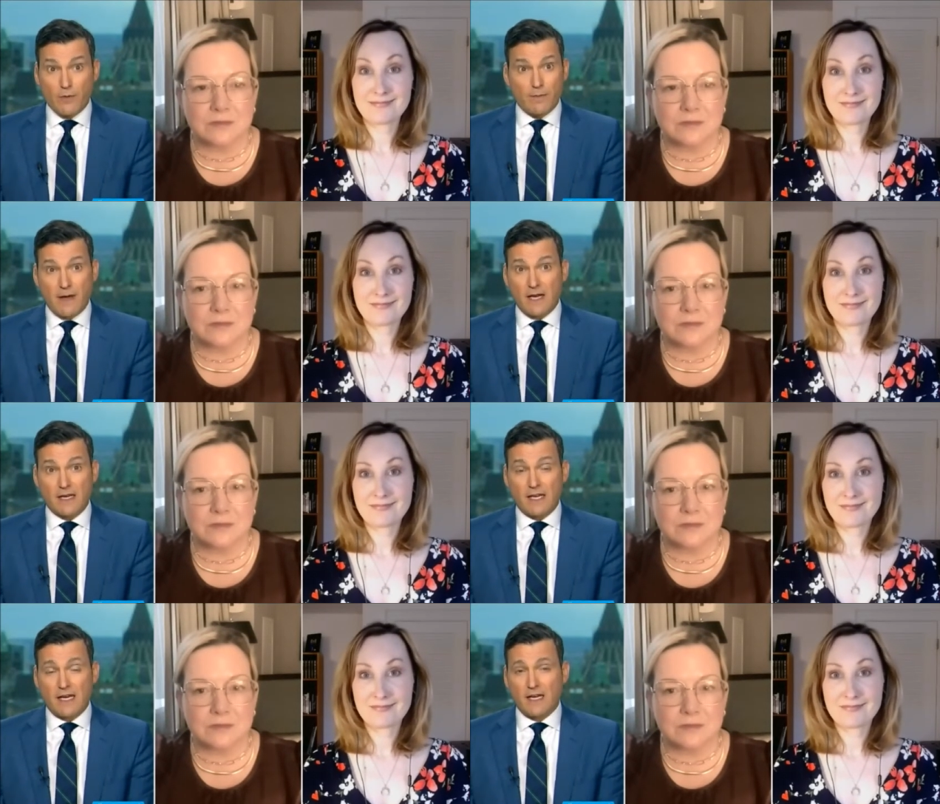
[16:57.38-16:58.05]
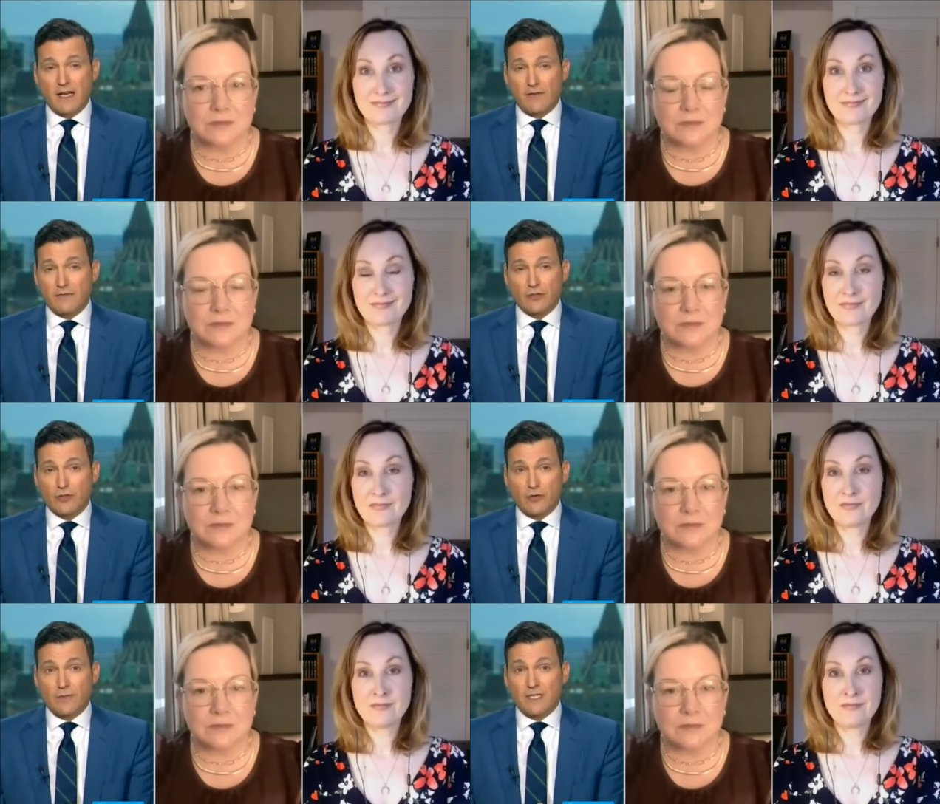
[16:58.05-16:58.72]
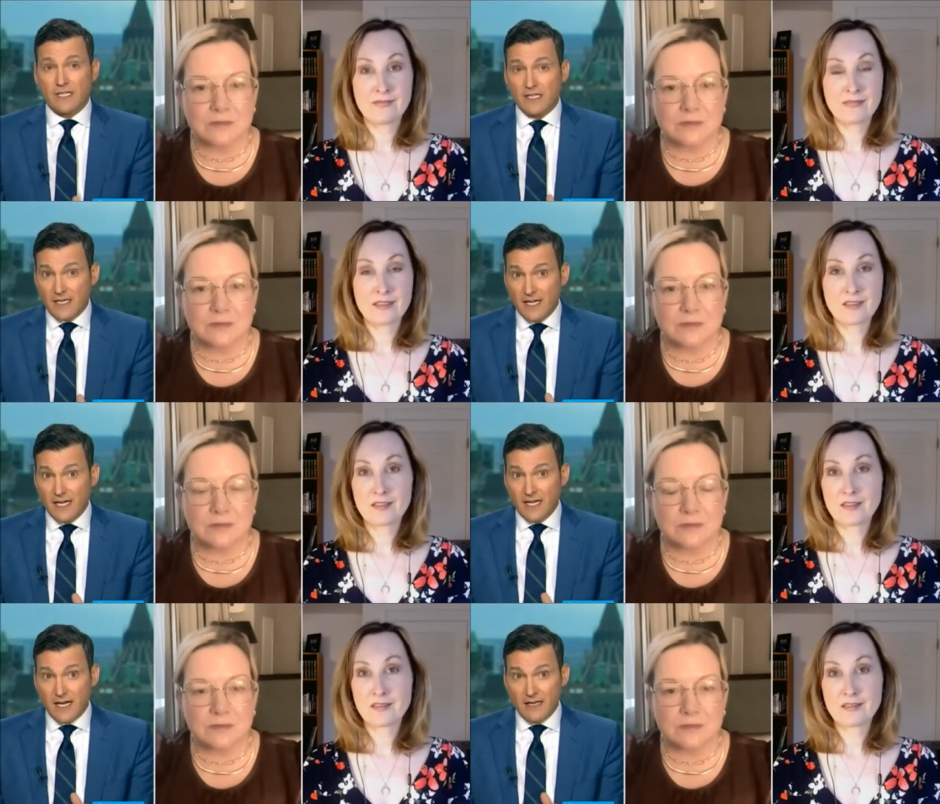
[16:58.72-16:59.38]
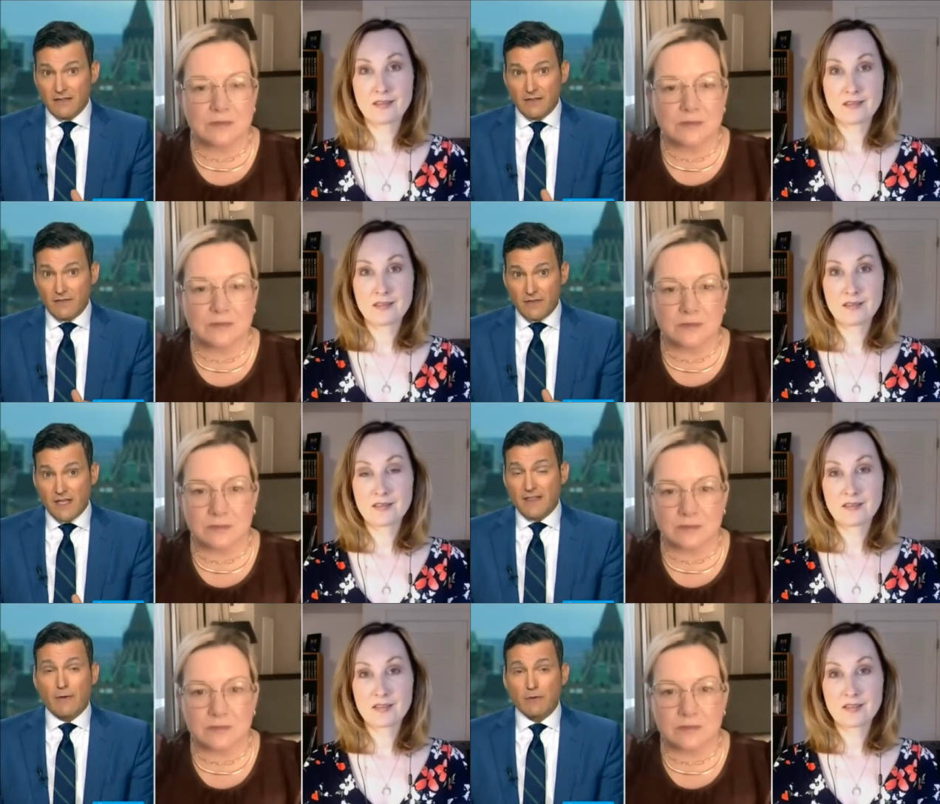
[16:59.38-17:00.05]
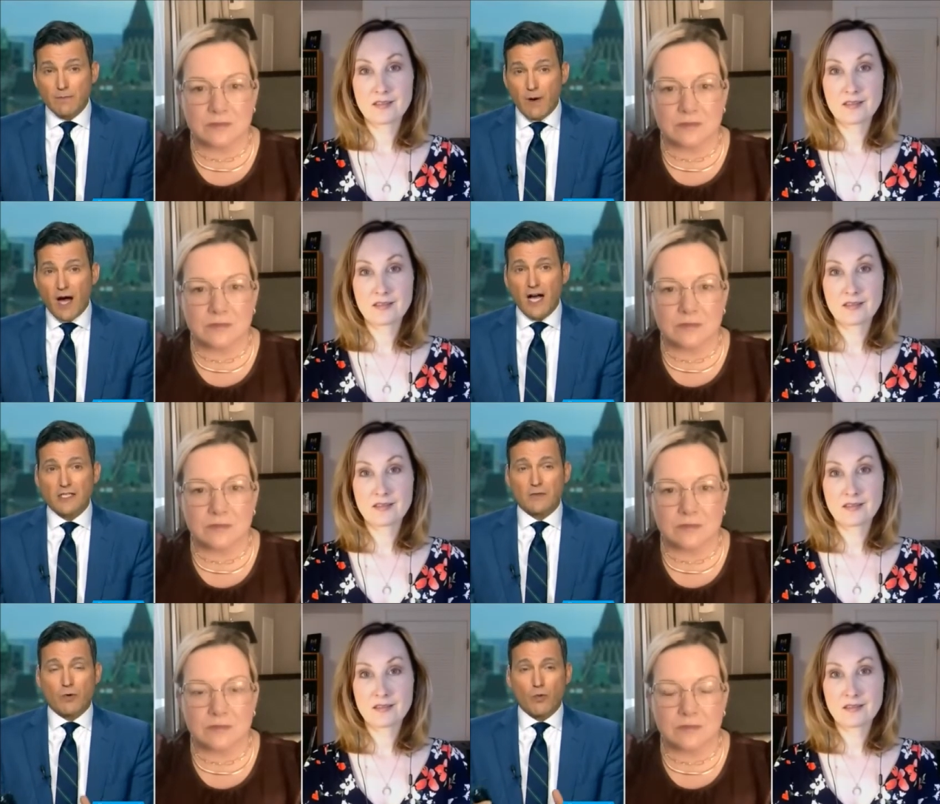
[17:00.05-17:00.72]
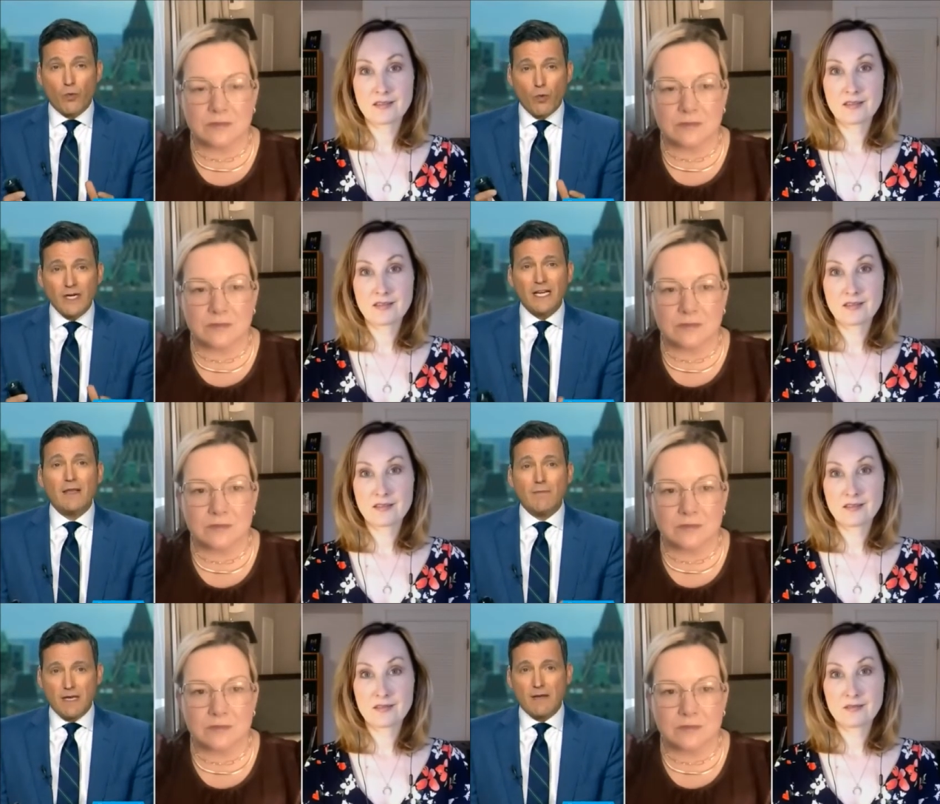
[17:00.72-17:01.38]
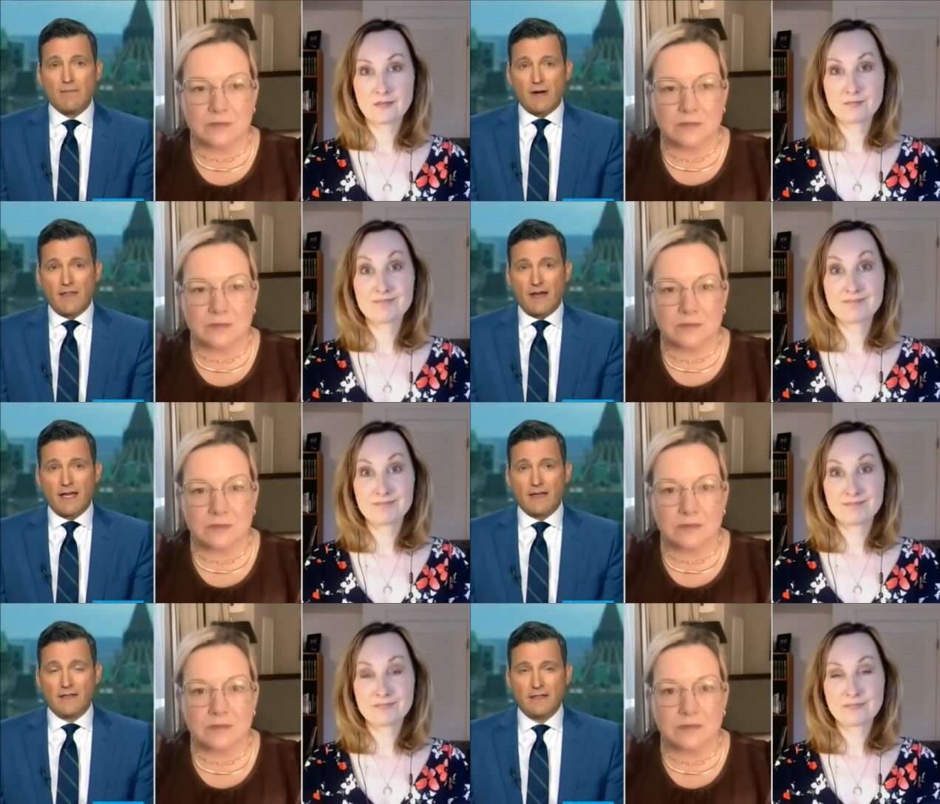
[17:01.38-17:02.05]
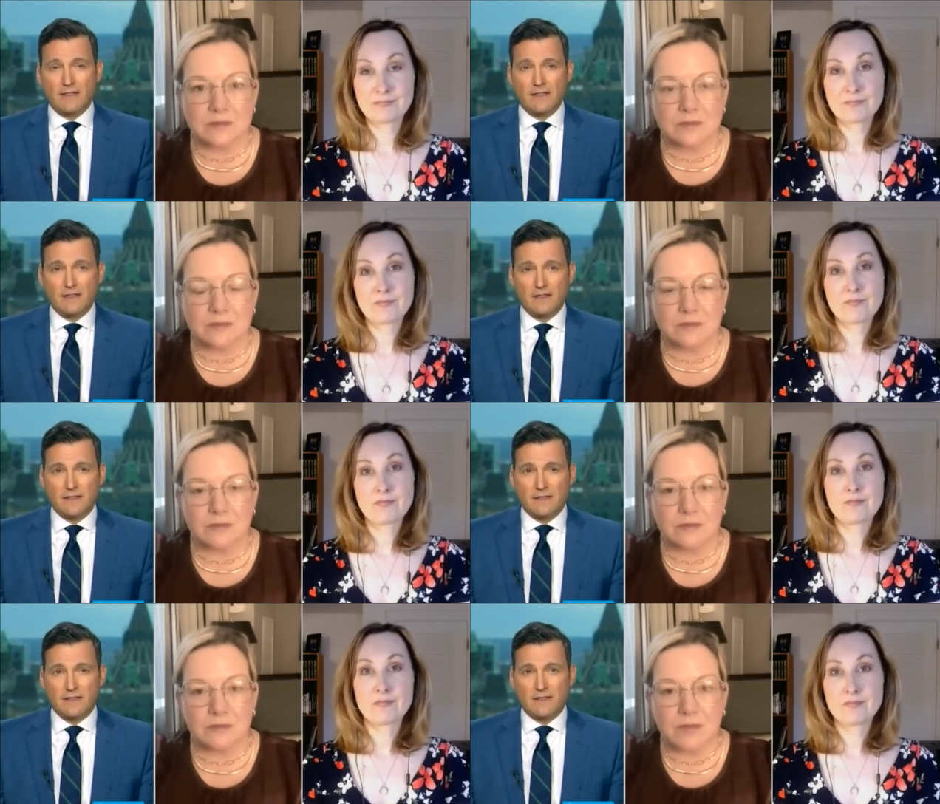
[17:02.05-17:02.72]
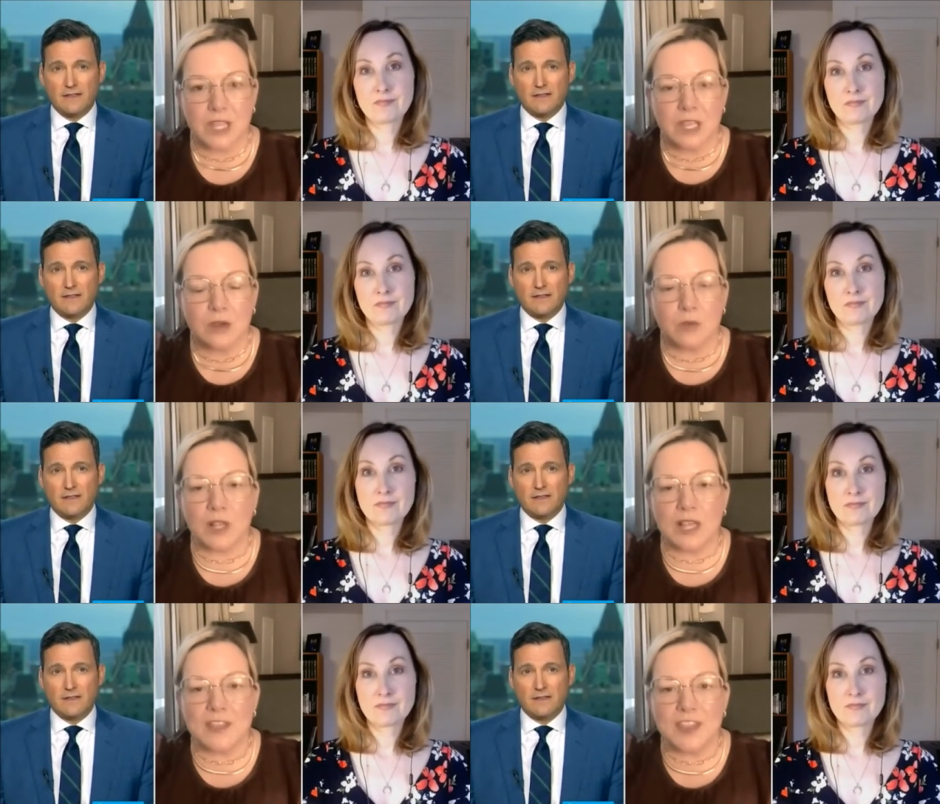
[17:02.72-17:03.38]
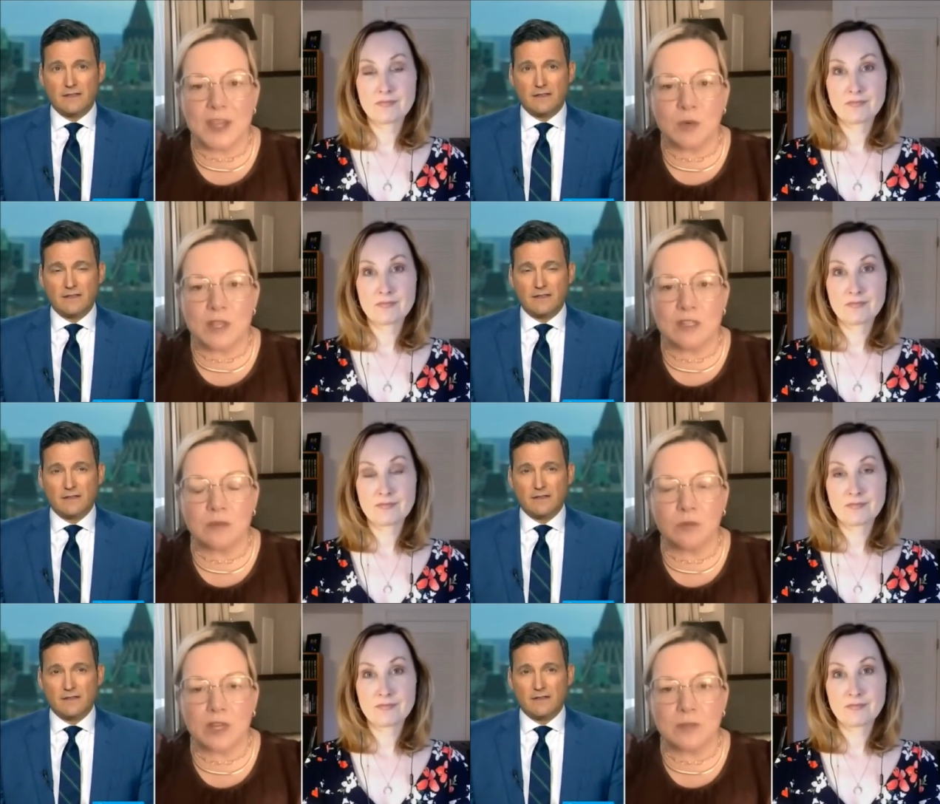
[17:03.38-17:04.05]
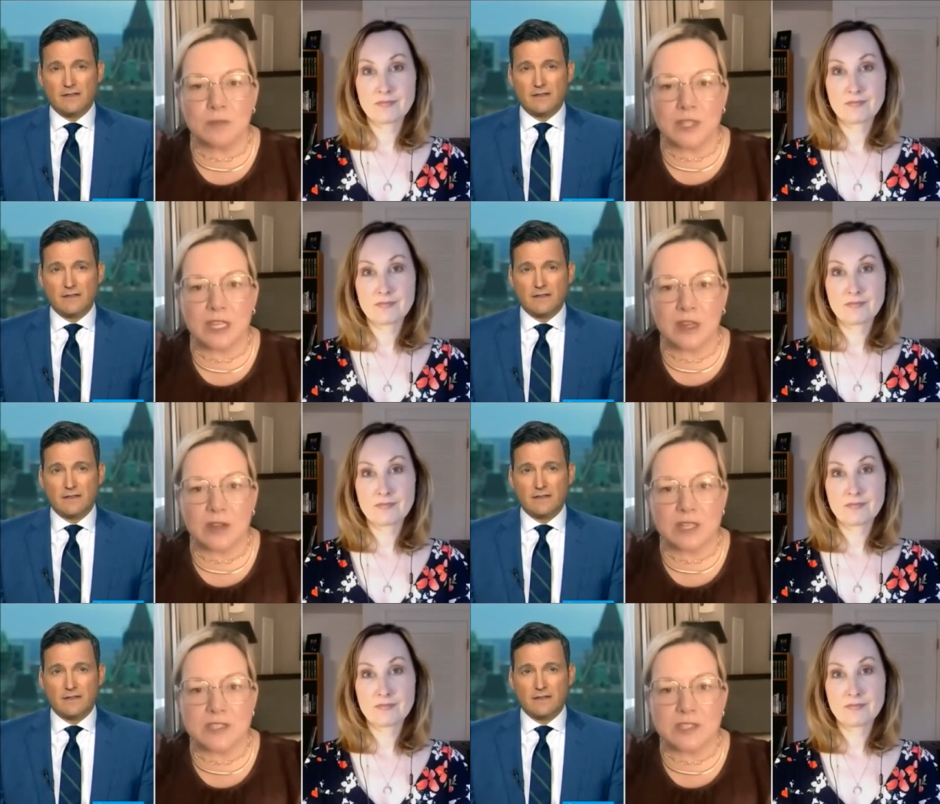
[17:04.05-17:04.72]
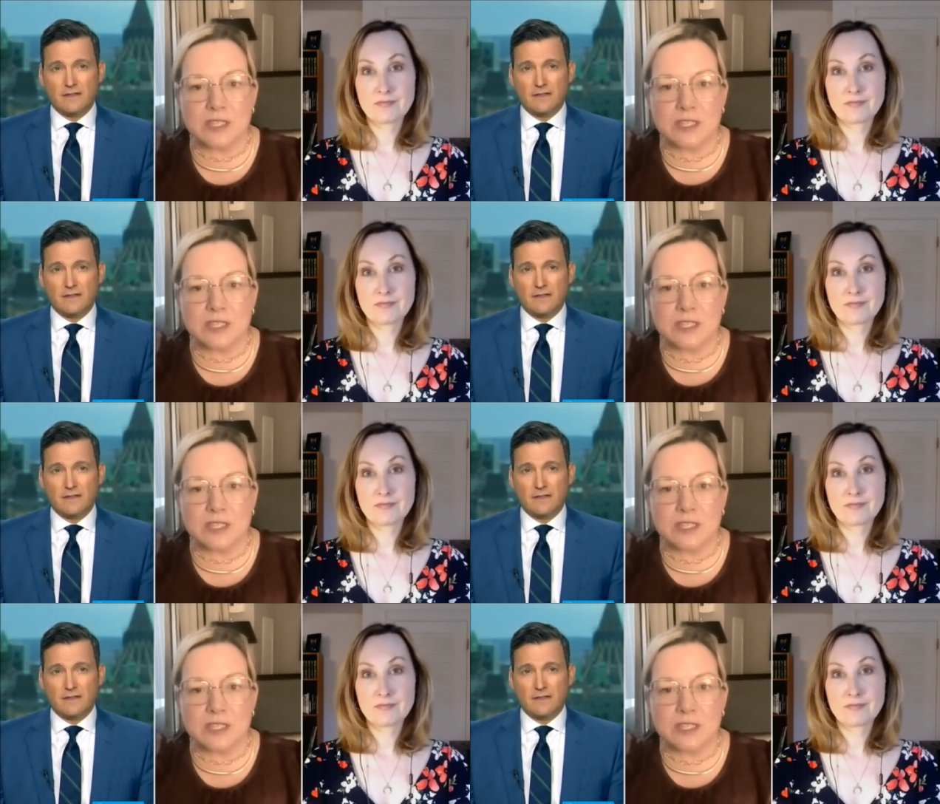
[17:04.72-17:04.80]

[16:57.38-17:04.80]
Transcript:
Speaker 1: Bank of Canada governor, told me he didn't think that was possible. What did he mean by that?
Speaker 2: Well, I think what, what Pierre is,